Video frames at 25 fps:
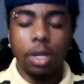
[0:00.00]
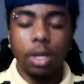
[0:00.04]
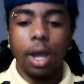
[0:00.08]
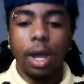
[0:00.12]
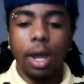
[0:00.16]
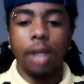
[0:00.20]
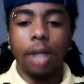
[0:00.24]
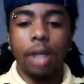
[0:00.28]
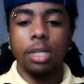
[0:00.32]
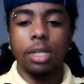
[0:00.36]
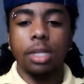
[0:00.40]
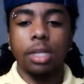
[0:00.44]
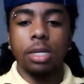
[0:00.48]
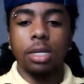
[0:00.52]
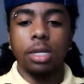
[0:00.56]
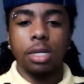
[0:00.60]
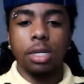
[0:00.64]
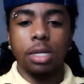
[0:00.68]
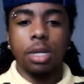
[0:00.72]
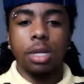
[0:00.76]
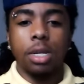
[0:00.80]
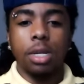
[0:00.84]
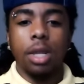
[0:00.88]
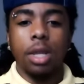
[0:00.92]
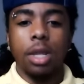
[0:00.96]

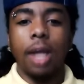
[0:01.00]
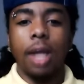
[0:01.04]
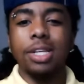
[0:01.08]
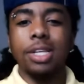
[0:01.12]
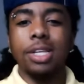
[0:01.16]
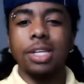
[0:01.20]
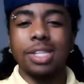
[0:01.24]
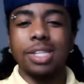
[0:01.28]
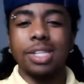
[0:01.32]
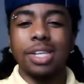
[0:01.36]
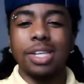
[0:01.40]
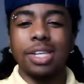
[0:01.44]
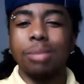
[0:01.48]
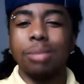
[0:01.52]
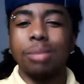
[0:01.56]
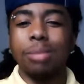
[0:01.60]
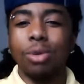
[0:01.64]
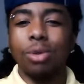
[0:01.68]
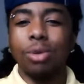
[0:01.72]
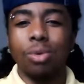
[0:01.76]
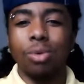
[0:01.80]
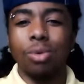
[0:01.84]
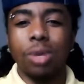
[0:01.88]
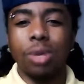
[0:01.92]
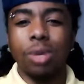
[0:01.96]
I just came out
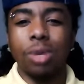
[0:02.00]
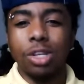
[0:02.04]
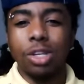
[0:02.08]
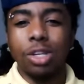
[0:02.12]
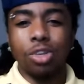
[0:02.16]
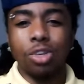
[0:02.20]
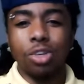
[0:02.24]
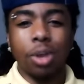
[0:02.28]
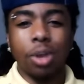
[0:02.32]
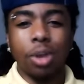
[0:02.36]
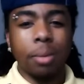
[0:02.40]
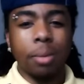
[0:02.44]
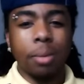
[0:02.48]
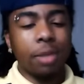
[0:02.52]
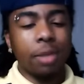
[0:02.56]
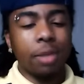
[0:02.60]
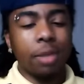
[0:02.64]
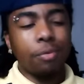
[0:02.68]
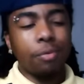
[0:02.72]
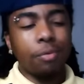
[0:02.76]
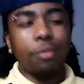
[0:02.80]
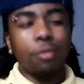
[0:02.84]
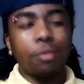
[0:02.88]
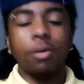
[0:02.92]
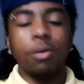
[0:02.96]
on Instagram, and if
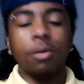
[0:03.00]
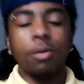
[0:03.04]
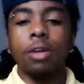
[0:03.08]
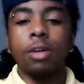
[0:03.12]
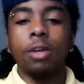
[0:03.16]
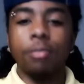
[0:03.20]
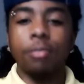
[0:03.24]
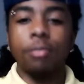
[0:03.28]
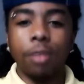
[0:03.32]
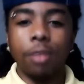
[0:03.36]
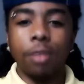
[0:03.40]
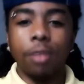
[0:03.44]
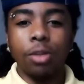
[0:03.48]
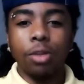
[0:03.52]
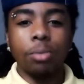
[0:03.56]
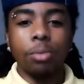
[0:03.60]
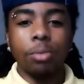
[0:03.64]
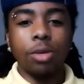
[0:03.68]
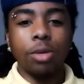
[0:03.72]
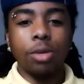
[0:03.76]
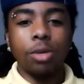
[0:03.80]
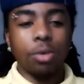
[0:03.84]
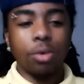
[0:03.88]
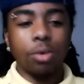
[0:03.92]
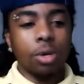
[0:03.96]
you fucking follow
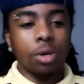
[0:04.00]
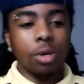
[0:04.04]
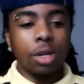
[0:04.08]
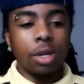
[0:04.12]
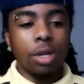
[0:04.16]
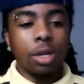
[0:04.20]
me, or,